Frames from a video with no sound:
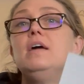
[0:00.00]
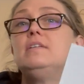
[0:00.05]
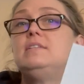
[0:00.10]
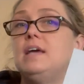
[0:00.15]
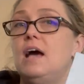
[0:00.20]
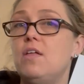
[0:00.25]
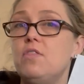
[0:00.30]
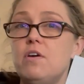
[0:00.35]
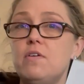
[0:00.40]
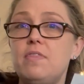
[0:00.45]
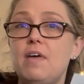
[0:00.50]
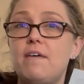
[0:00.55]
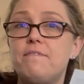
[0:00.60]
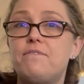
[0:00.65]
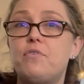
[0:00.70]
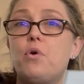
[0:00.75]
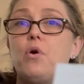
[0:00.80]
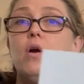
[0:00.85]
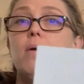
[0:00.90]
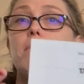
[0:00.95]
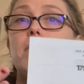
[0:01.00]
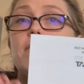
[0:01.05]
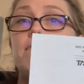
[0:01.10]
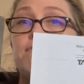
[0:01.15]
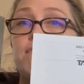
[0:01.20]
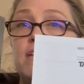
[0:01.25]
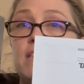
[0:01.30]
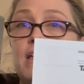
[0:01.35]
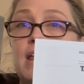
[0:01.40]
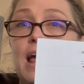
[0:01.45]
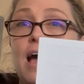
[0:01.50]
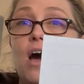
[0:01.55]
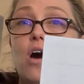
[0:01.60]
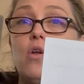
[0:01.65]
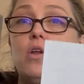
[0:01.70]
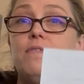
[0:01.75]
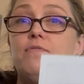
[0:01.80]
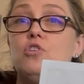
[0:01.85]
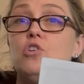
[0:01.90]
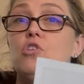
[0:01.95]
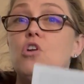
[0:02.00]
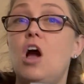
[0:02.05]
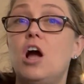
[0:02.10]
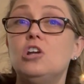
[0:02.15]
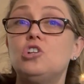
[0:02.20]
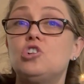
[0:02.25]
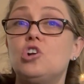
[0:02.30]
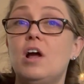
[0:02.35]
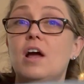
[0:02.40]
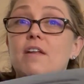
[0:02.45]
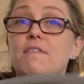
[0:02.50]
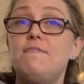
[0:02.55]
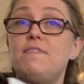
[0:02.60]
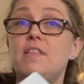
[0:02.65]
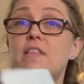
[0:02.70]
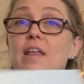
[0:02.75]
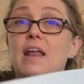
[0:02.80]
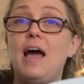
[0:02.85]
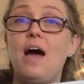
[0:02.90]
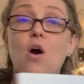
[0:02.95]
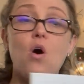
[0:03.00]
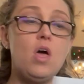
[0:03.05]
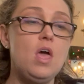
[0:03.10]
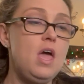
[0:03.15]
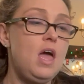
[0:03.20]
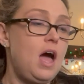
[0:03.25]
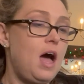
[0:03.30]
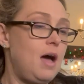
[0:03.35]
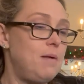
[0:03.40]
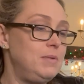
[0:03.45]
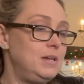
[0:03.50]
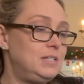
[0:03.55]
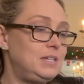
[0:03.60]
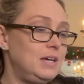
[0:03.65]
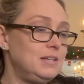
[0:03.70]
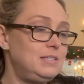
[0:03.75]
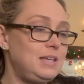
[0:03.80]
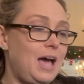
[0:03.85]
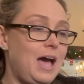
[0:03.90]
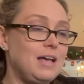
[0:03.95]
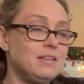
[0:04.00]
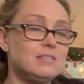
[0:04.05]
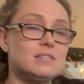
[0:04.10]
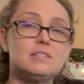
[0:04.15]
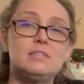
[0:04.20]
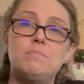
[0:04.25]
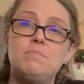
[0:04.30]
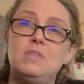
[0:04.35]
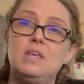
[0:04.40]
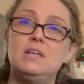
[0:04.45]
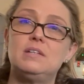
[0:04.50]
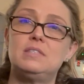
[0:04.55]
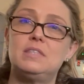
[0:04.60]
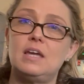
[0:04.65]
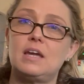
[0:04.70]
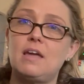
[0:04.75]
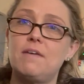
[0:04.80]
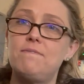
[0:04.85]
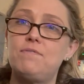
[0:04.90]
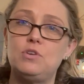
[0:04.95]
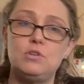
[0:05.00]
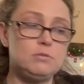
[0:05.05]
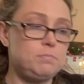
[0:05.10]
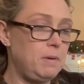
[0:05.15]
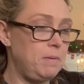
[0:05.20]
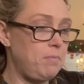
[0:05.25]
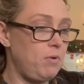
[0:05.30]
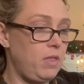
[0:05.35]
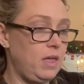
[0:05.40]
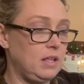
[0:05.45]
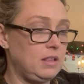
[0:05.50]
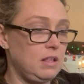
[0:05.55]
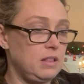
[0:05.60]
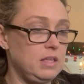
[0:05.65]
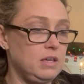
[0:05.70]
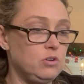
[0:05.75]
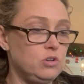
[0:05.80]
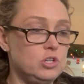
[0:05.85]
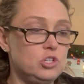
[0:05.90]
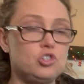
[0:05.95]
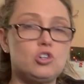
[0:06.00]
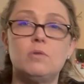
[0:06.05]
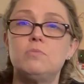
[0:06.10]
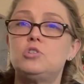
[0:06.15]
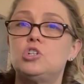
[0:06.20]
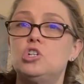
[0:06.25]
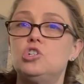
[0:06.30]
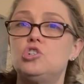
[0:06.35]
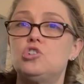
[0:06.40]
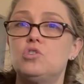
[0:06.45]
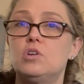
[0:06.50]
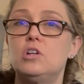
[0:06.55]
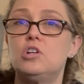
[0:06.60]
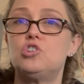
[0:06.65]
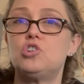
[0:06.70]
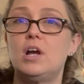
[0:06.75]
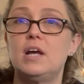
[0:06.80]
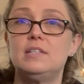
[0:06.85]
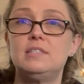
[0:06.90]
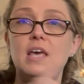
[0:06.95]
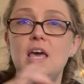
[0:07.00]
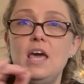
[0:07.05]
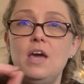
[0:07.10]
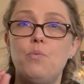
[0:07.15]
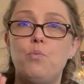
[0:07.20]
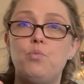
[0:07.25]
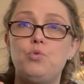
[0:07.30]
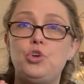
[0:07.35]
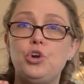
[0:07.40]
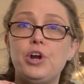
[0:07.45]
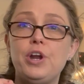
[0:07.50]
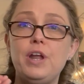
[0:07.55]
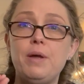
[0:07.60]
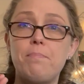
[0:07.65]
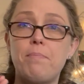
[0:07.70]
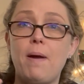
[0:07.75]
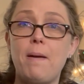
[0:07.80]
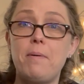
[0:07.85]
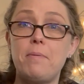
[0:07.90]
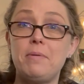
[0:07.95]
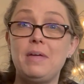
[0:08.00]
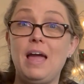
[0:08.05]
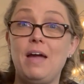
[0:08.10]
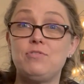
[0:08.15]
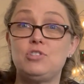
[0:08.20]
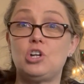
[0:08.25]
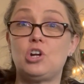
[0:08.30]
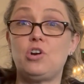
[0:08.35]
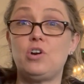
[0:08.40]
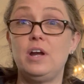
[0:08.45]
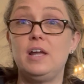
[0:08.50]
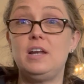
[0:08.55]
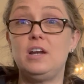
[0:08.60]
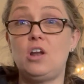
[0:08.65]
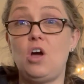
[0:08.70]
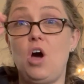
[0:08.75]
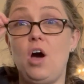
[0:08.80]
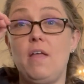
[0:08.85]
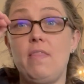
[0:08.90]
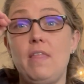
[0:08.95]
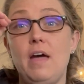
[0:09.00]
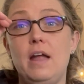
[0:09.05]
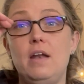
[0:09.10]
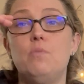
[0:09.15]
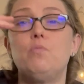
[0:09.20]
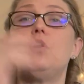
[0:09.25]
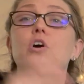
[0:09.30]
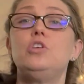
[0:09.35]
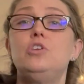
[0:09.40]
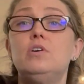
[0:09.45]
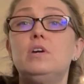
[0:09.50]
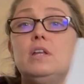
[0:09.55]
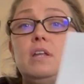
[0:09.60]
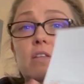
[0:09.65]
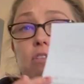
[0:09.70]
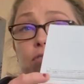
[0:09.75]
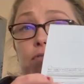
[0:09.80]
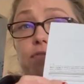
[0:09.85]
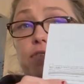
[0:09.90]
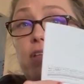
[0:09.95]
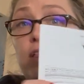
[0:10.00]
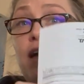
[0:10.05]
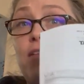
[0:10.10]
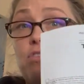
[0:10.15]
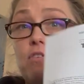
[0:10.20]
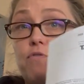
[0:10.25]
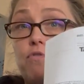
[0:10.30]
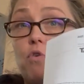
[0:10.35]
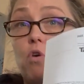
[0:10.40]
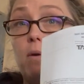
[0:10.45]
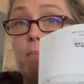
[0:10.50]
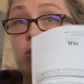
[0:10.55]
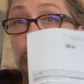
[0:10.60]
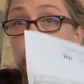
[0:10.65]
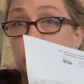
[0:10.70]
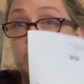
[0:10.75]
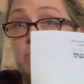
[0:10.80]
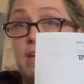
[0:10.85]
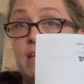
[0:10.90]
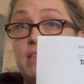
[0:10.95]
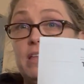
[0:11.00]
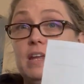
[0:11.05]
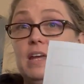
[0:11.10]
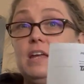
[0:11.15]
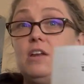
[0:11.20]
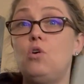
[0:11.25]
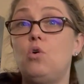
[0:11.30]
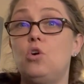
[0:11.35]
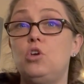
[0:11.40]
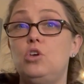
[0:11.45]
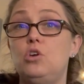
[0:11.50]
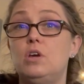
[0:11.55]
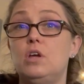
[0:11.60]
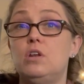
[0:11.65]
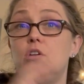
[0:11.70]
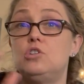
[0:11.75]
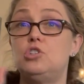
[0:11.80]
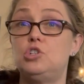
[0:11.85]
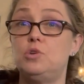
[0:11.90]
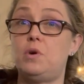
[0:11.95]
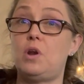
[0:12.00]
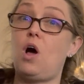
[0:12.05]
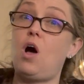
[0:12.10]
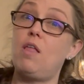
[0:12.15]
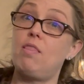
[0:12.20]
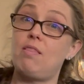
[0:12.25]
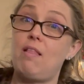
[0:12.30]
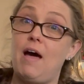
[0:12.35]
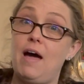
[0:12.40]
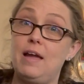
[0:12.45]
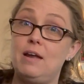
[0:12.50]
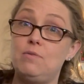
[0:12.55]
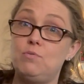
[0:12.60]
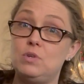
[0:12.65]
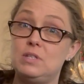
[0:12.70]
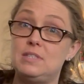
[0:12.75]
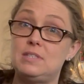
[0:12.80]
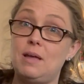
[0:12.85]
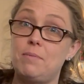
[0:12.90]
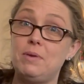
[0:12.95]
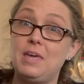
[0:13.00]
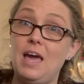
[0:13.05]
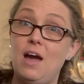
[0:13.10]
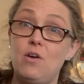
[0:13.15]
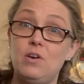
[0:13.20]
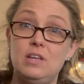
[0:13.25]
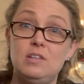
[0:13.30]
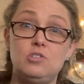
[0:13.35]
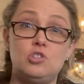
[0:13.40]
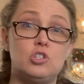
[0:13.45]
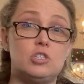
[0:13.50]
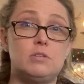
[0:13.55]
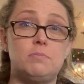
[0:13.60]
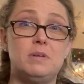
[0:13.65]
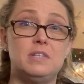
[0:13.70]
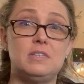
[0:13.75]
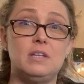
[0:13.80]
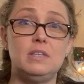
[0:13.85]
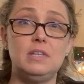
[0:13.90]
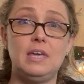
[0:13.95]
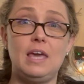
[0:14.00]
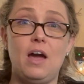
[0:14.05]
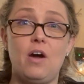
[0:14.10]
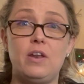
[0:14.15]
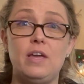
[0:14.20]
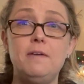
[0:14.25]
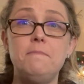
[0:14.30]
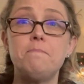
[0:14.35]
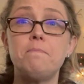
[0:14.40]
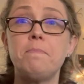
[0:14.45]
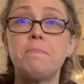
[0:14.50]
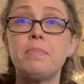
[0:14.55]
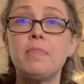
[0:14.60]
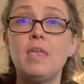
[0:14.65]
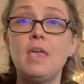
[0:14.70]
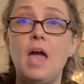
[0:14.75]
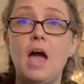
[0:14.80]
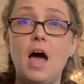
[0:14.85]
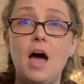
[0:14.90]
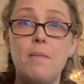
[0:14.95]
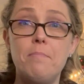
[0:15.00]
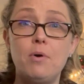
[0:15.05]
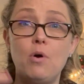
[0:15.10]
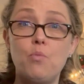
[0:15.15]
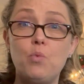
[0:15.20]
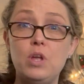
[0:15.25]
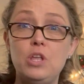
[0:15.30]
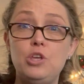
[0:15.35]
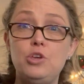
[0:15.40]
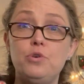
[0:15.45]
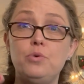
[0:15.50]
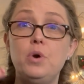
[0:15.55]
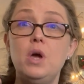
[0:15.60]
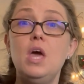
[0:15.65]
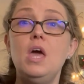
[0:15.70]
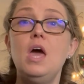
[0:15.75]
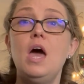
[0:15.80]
Download that form, fill it out. If you're not sure how to fill it out, it does ask some things that confuse people, like the legal description, street address. You're gonna probably have to create an online, well, you can either fill out the form and just mail it in, or you can do it online with some counties, just depends on the county. But when you